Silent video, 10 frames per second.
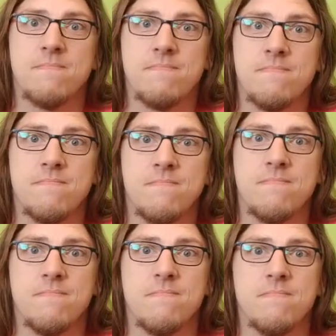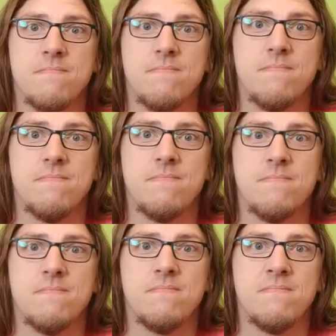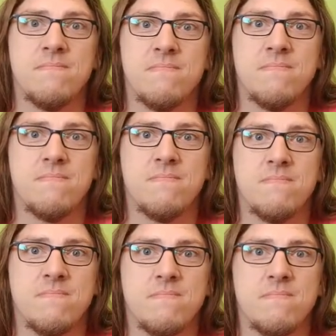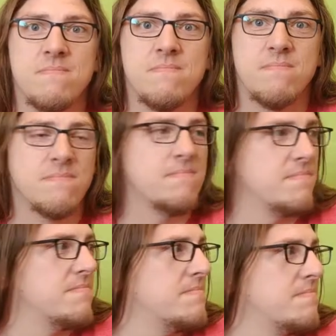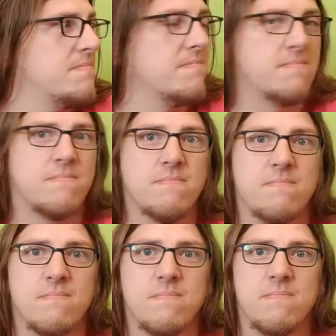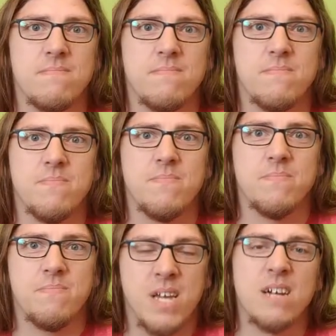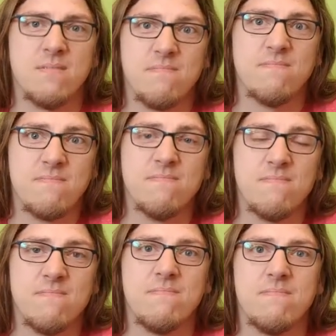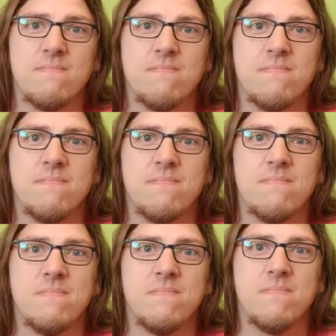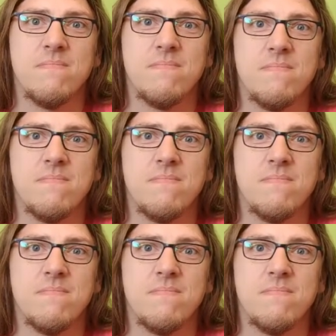(not speaking)